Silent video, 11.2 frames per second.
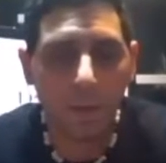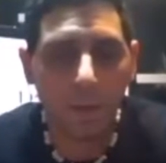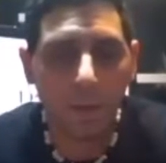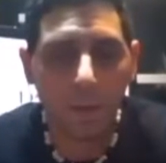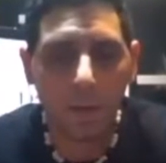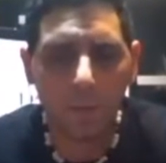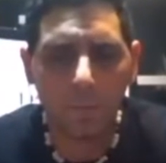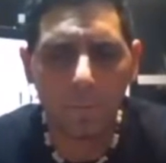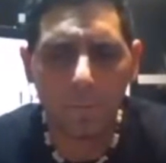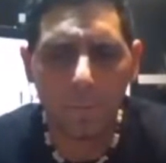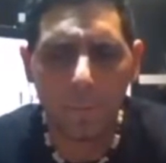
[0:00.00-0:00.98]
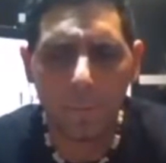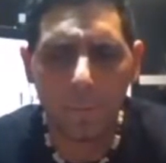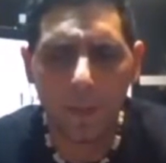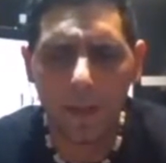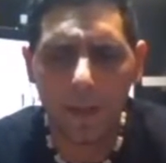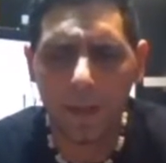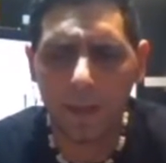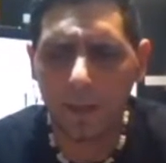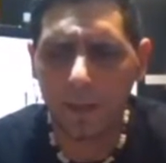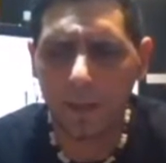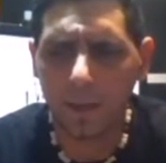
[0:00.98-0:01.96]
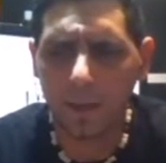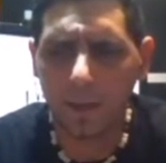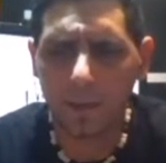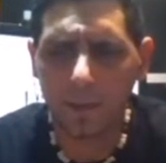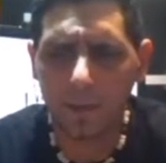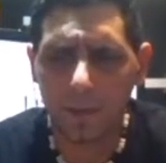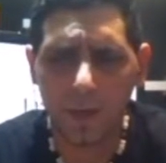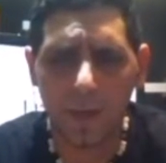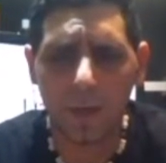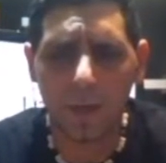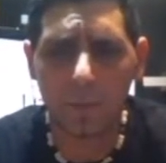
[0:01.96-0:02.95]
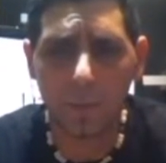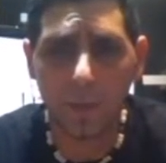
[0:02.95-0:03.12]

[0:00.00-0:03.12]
uh, I had a shadow being.